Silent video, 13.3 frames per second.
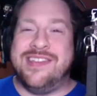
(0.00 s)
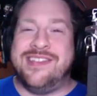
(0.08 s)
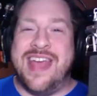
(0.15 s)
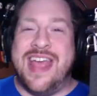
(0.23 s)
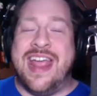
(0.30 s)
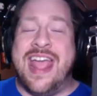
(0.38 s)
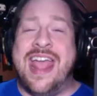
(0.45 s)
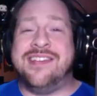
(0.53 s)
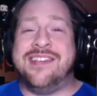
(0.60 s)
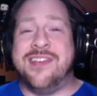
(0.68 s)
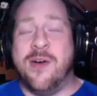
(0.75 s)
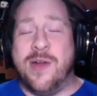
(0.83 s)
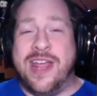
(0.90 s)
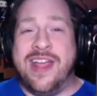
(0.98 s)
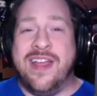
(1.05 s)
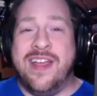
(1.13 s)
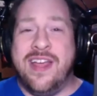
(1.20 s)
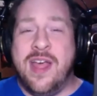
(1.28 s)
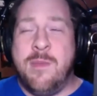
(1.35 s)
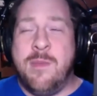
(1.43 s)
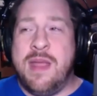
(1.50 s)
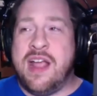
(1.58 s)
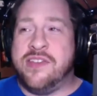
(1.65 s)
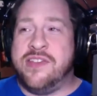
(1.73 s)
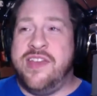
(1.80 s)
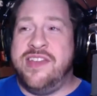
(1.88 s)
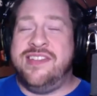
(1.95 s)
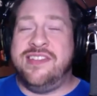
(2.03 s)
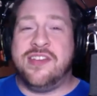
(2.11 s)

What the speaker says: saying, hey, Sony, because this